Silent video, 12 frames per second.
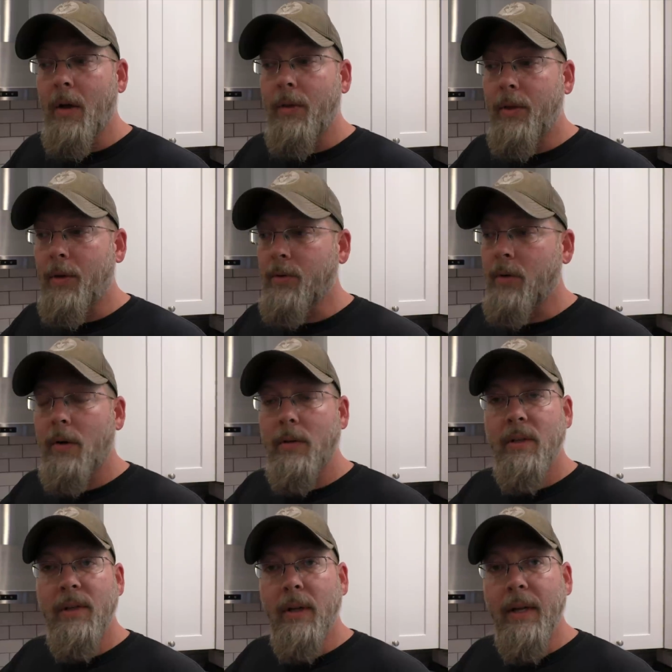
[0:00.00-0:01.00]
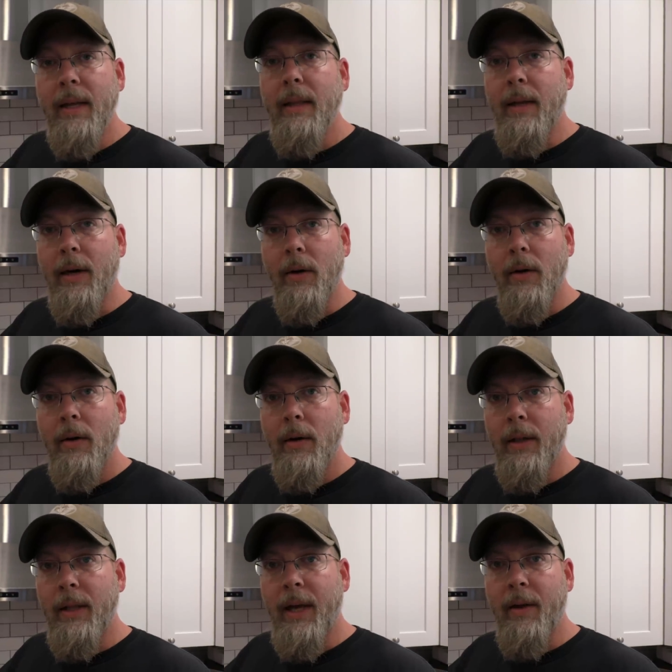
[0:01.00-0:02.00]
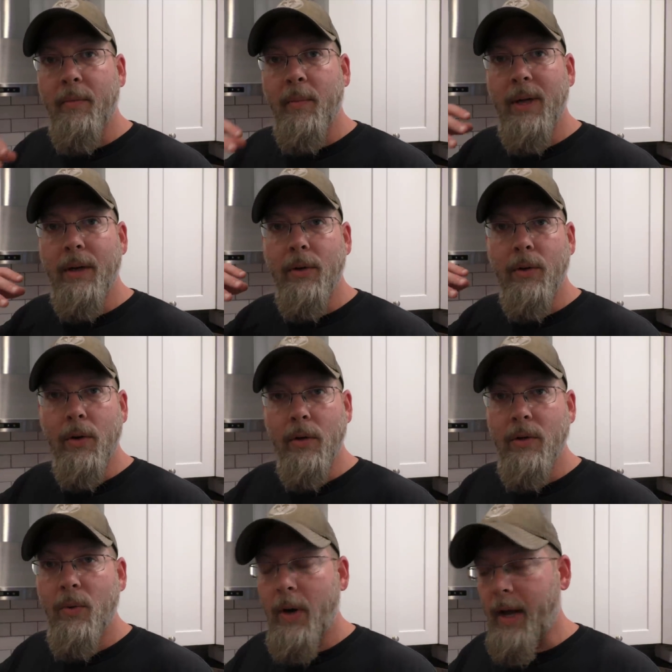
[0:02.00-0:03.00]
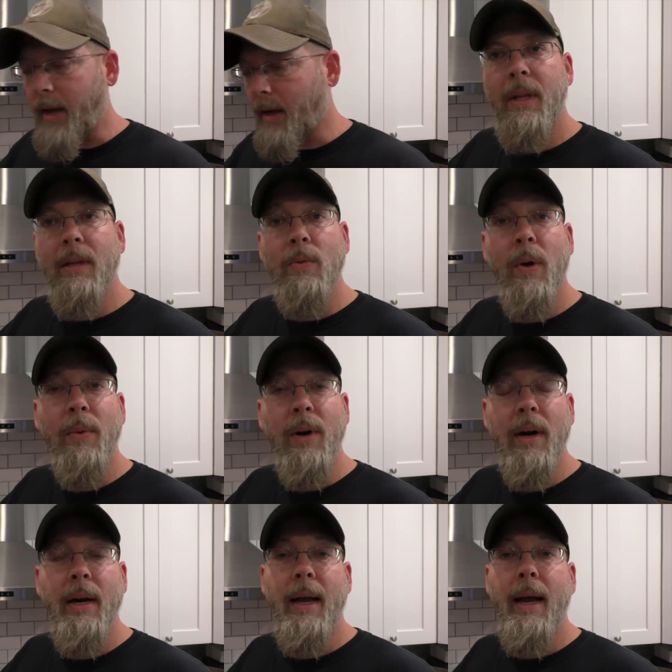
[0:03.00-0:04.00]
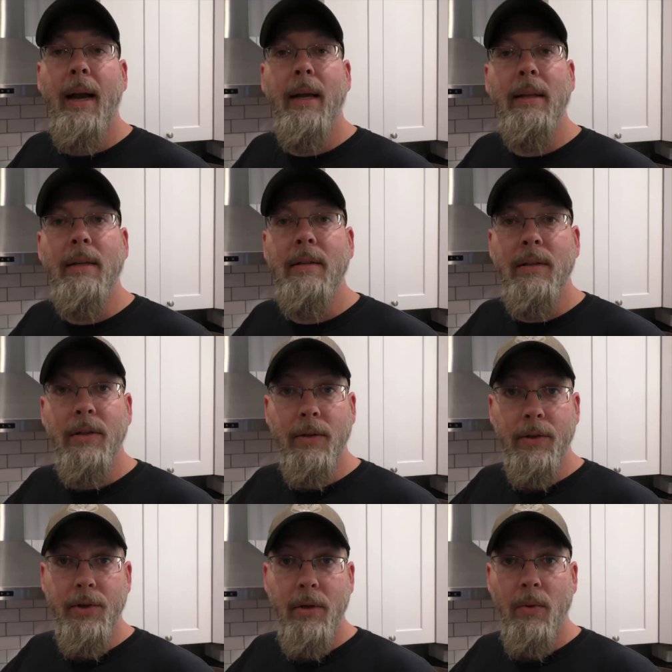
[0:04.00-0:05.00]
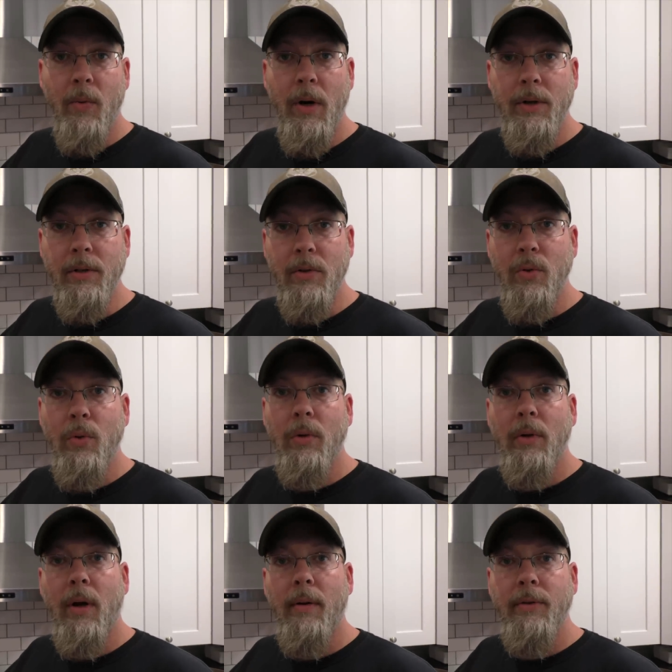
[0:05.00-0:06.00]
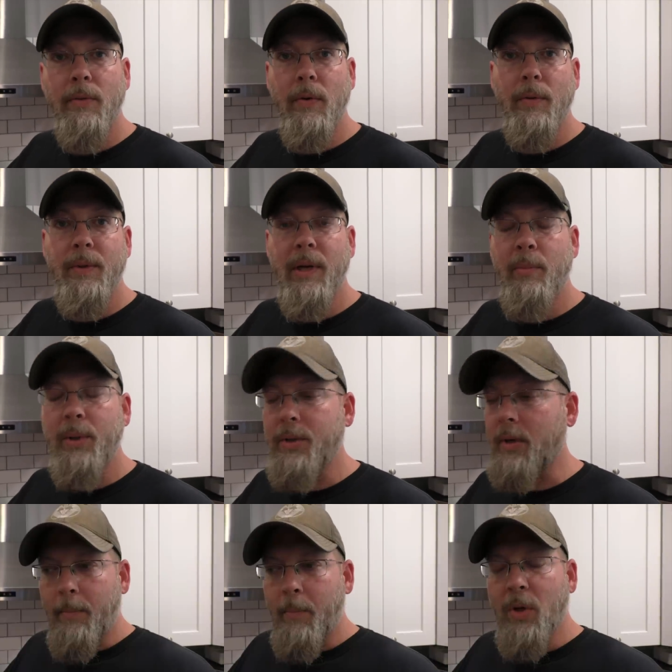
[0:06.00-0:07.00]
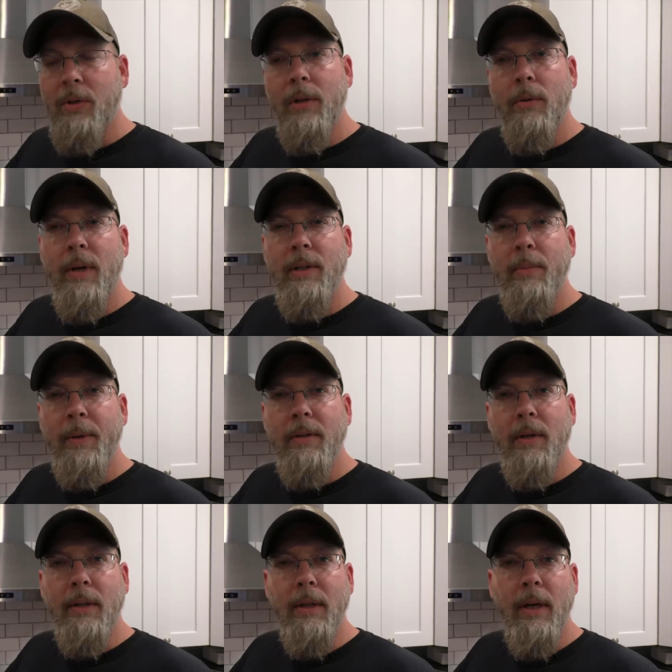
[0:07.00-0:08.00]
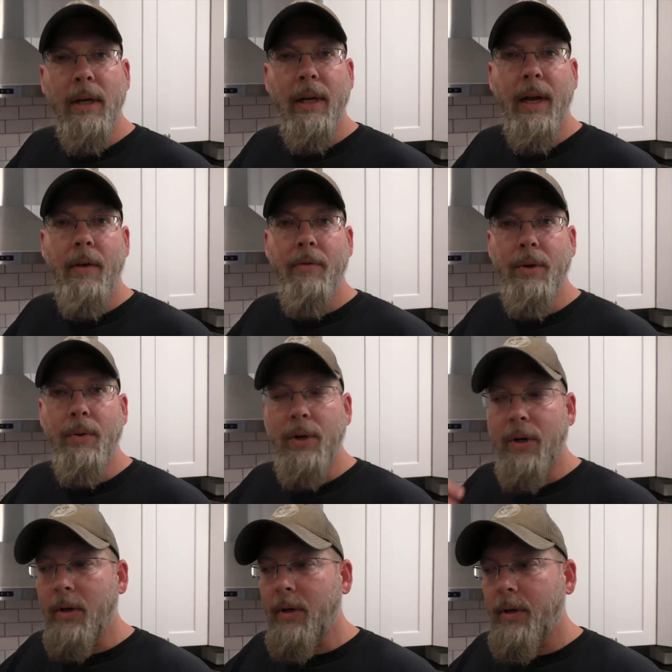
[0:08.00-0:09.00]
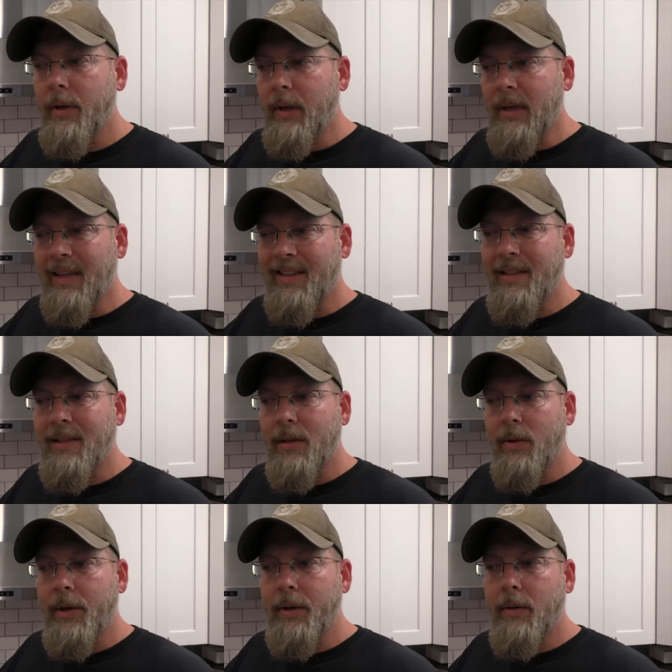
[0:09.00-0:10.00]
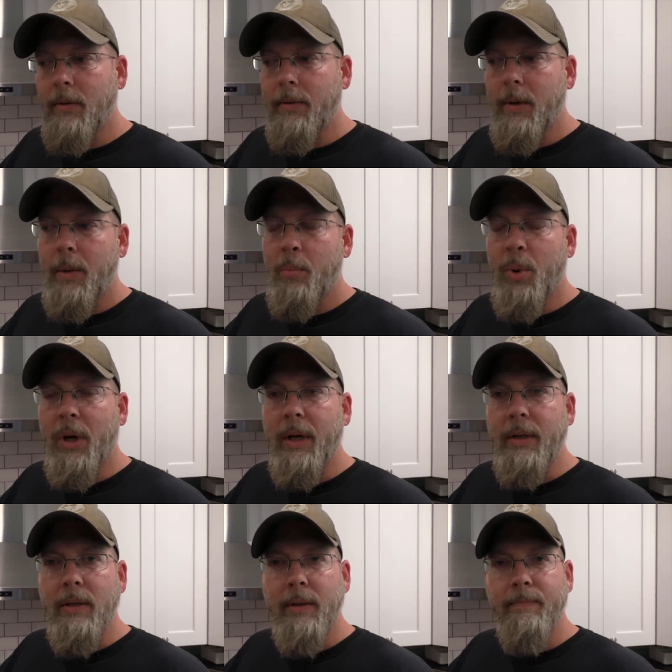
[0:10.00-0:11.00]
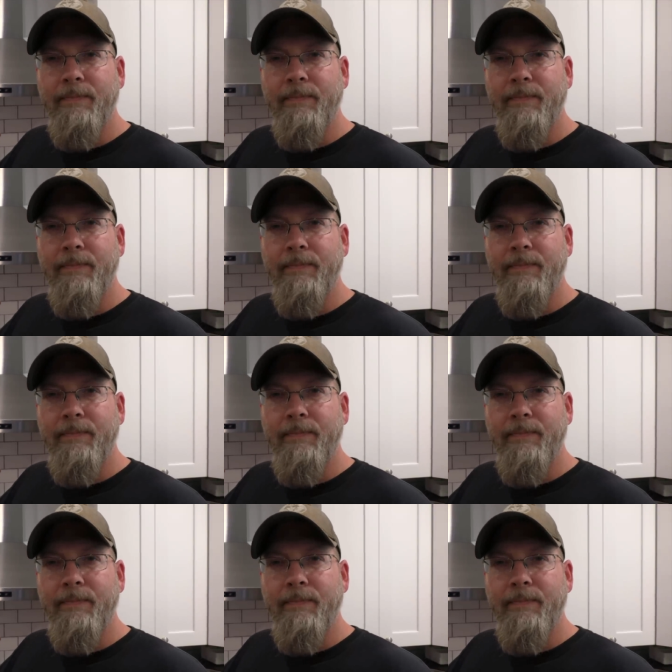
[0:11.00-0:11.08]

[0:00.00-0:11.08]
those are all still in there and they haven't been cooked away. That's why we're not adding this until the sugar wash is cooled off to room temperature. Most of the recipes online have you cook the cereal, but